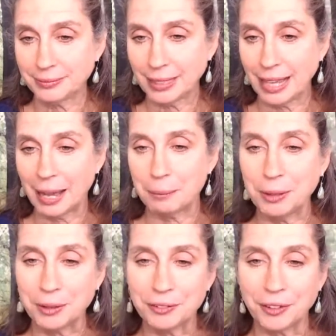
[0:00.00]
Yeah,
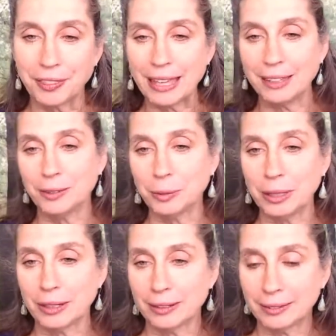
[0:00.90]
beautiful. Thank you,
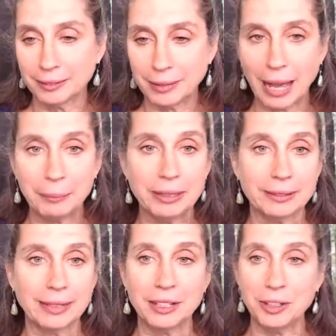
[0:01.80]
sweethearts. Happy to
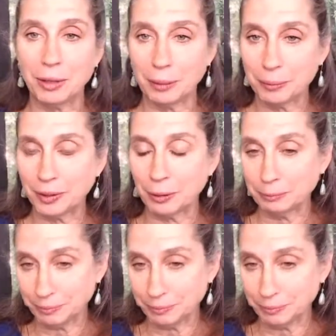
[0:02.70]
sign you up. So,